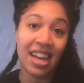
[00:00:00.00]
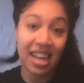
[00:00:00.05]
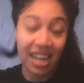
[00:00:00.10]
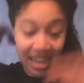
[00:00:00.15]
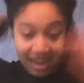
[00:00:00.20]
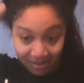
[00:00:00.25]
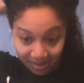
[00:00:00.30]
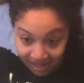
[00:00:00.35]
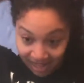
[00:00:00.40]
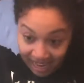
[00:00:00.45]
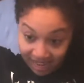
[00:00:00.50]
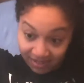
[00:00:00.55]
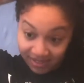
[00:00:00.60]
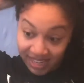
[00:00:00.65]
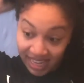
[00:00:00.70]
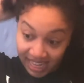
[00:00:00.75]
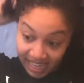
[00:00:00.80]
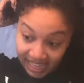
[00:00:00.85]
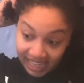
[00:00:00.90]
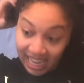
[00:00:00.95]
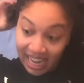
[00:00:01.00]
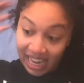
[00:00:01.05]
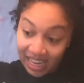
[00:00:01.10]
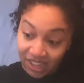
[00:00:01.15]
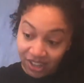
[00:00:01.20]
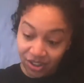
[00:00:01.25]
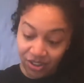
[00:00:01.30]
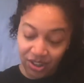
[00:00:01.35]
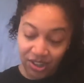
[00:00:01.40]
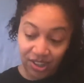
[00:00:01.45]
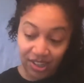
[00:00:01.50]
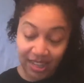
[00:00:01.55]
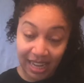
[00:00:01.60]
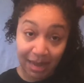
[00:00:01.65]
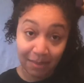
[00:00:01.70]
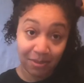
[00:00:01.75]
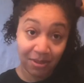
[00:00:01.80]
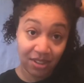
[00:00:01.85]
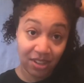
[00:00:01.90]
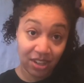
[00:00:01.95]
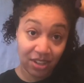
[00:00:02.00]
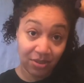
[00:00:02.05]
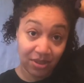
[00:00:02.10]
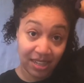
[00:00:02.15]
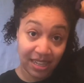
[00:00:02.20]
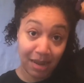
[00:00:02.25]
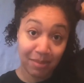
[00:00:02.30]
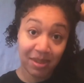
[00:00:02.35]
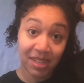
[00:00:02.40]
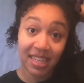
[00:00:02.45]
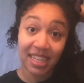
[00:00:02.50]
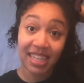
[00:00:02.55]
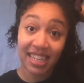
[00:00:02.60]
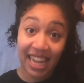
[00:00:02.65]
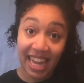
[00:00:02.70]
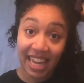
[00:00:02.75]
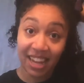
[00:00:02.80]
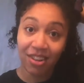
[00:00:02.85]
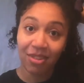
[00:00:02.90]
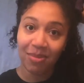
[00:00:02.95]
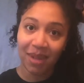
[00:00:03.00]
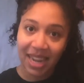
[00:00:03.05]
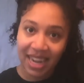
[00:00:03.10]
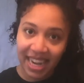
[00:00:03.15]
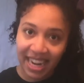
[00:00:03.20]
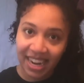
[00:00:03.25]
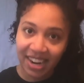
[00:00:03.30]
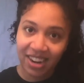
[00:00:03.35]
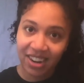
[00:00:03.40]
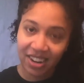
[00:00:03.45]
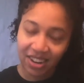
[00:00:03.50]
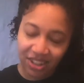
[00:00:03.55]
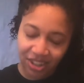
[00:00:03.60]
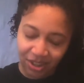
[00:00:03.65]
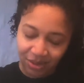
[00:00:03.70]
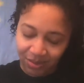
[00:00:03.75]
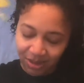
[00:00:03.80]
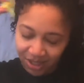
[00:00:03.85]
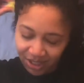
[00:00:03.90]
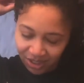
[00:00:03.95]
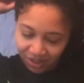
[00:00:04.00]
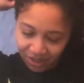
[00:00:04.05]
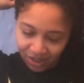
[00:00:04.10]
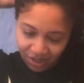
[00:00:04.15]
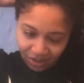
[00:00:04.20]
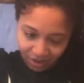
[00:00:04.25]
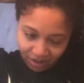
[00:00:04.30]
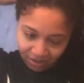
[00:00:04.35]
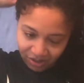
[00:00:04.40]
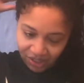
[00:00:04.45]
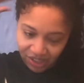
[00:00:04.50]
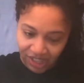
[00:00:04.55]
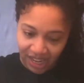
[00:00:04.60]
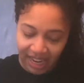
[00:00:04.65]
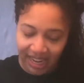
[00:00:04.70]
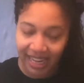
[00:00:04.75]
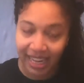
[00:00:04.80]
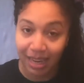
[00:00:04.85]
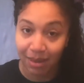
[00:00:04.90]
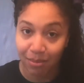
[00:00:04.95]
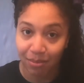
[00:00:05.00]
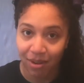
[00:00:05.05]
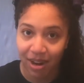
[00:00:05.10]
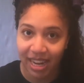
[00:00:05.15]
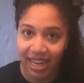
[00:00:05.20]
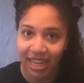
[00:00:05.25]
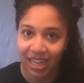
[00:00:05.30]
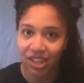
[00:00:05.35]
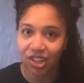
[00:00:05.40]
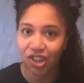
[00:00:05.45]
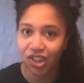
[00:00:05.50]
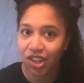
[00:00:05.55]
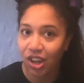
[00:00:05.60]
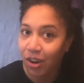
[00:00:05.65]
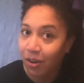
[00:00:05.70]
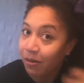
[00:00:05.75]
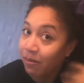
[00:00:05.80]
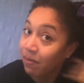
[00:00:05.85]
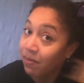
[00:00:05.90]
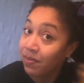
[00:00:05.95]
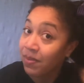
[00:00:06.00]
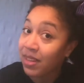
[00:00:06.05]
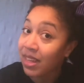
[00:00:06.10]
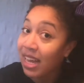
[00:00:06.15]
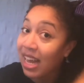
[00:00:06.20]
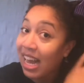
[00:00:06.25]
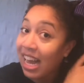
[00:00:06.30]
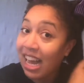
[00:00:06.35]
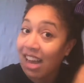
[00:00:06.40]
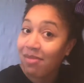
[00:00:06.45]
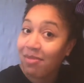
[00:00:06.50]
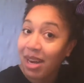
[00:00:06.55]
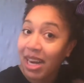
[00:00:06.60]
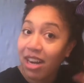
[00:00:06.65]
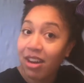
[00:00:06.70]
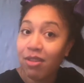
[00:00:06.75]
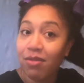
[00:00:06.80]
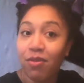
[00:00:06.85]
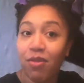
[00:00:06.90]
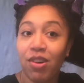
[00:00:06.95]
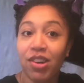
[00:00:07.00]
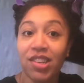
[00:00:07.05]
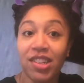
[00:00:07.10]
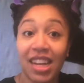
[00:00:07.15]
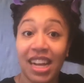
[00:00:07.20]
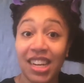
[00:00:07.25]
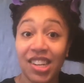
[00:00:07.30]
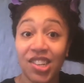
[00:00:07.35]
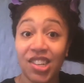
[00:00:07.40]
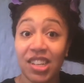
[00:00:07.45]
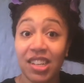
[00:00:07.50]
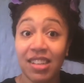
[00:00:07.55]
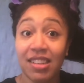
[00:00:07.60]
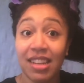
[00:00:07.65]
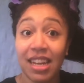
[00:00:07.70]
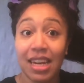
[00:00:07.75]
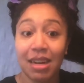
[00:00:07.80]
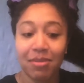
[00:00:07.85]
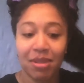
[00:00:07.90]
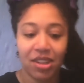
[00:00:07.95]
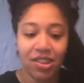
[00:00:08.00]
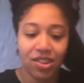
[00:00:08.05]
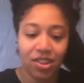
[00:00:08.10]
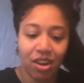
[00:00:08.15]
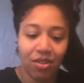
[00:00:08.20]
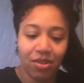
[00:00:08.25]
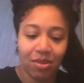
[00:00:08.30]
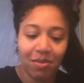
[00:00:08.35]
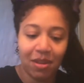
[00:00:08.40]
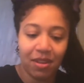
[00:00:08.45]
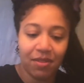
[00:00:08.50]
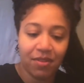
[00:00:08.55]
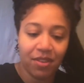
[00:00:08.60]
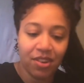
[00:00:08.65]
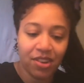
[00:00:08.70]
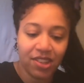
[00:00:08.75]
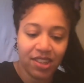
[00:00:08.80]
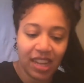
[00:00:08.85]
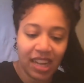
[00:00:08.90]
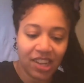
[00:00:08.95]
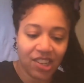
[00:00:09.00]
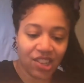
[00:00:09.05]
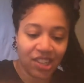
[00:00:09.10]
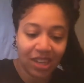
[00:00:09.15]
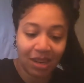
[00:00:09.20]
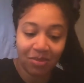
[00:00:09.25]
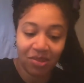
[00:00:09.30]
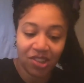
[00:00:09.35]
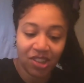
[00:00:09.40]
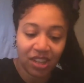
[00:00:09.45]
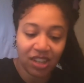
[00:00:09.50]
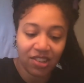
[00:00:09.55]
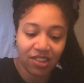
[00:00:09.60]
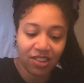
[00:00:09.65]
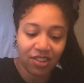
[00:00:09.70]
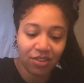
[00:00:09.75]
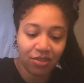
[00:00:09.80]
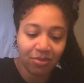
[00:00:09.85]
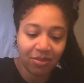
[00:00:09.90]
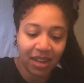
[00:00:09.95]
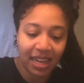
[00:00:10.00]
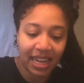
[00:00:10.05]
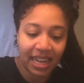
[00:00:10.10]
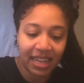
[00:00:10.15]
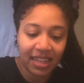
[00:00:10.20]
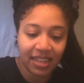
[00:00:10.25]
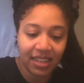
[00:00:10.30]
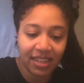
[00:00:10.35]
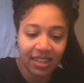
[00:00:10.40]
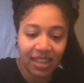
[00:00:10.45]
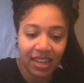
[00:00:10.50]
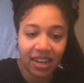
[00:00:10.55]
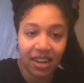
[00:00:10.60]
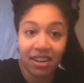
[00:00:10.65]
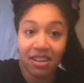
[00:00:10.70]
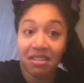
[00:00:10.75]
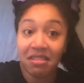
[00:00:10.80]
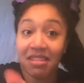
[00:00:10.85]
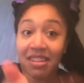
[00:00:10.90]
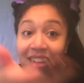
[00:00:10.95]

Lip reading: I'm kind of taking extra steps to attempt to detangle my hair to reduce sort of shedding and breakage. So I have my hair in 4 sections, and I'm going to start with my first section. I'm just going to scoop my hand in there.